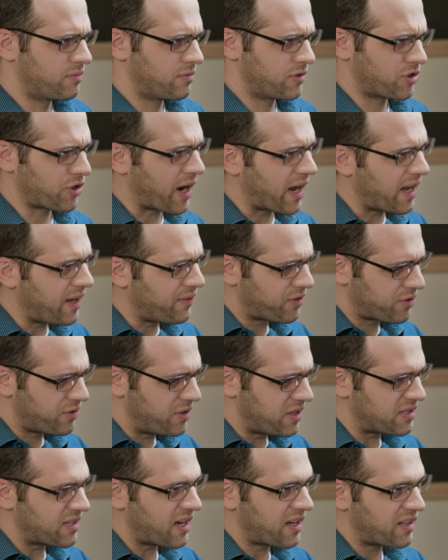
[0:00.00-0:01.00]
triumphed through
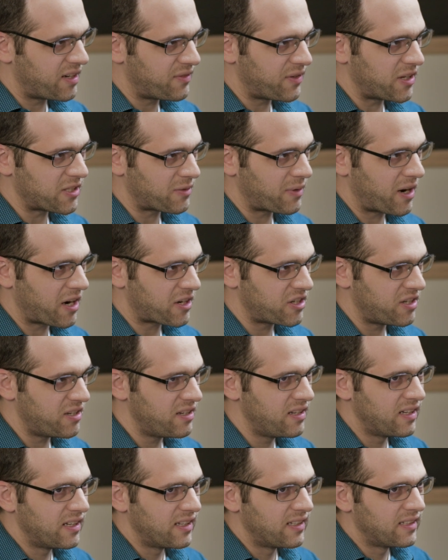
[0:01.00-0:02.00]
his death and
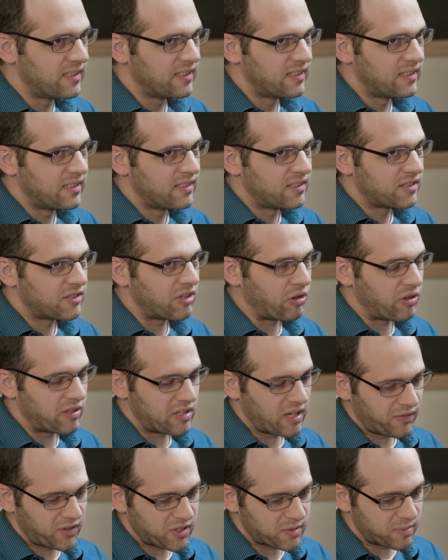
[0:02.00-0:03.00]
resurrection. So
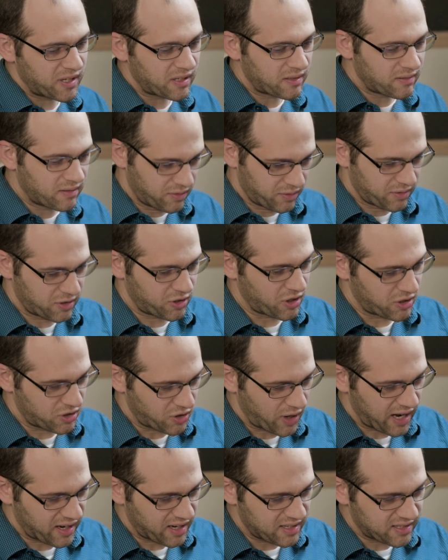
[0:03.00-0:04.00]
the
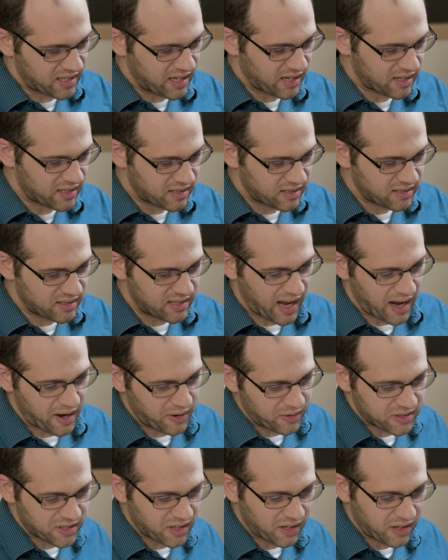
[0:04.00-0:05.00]
dragon's kicked
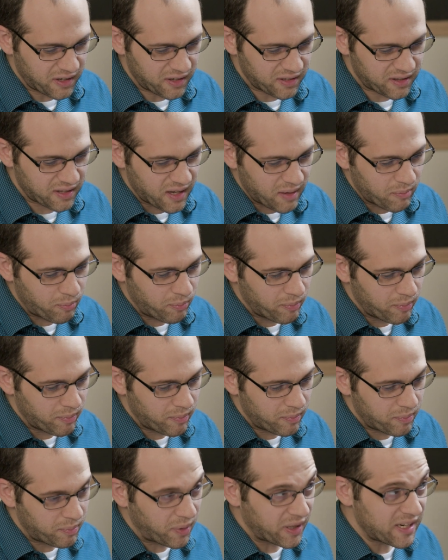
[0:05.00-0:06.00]
down to earth,
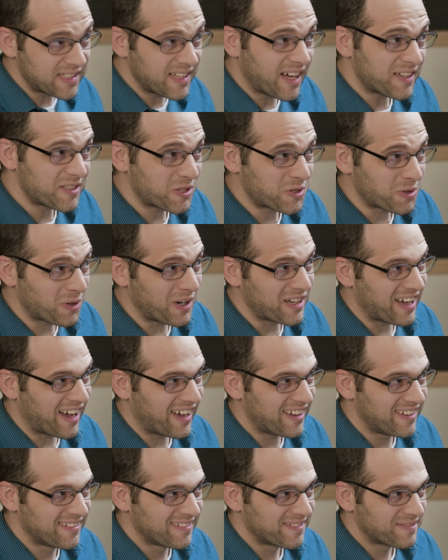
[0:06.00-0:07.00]
but he's not destroyed
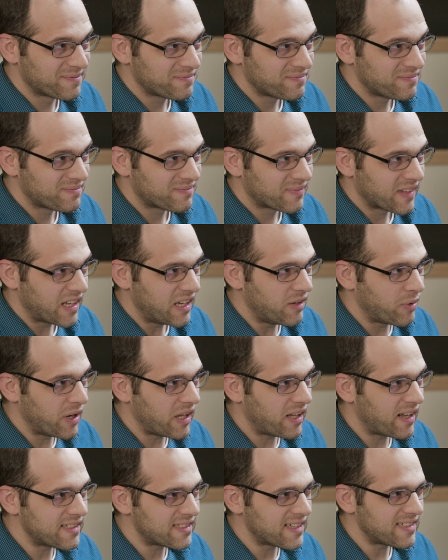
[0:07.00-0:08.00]
yet. He
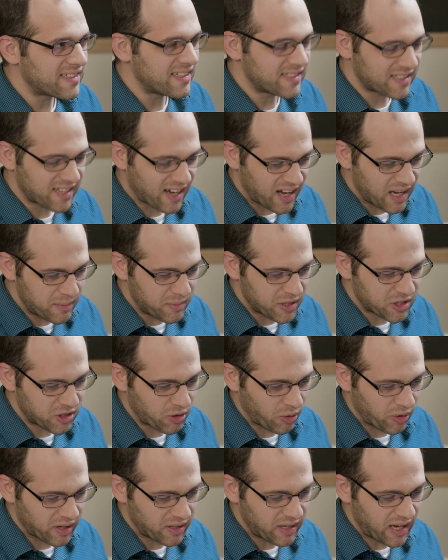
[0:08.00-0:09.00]
realizes his time is
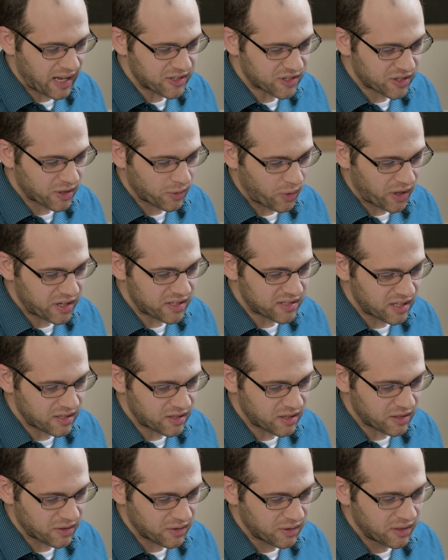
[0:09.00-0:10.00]
short, and so what does he
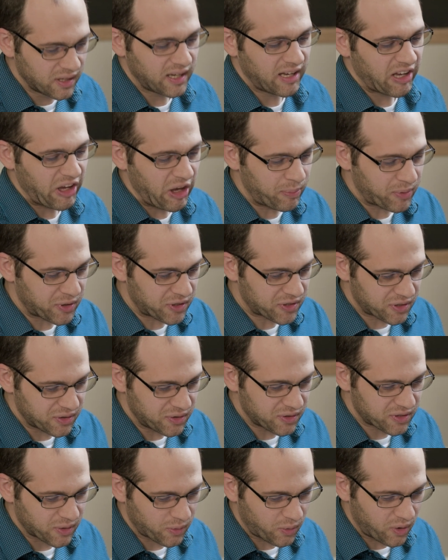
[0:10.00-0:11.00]
do? He
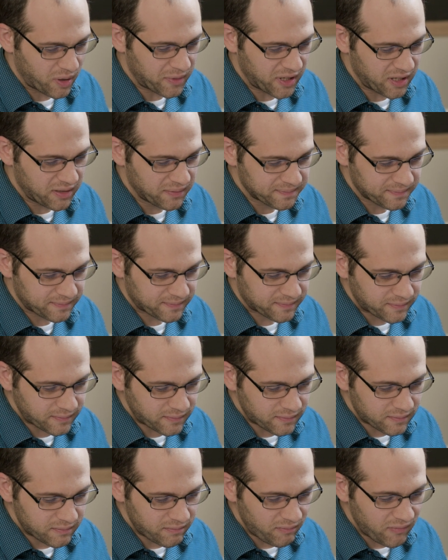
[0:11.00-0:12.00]
pursues the woman,
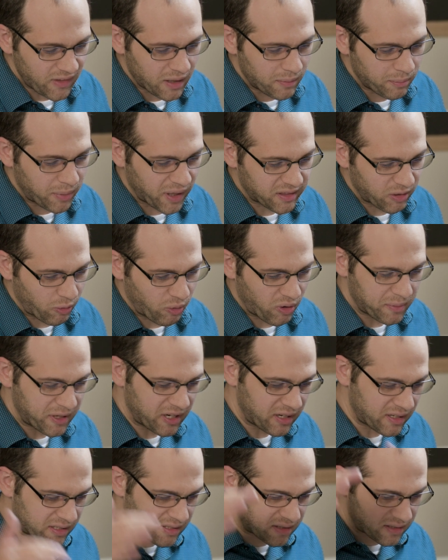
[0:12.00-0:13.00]
but the woman
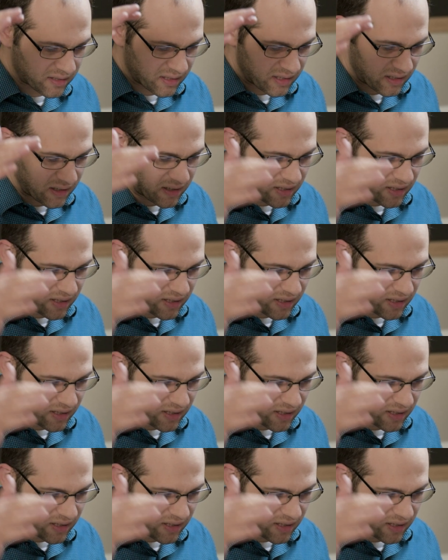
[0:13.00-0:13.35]
is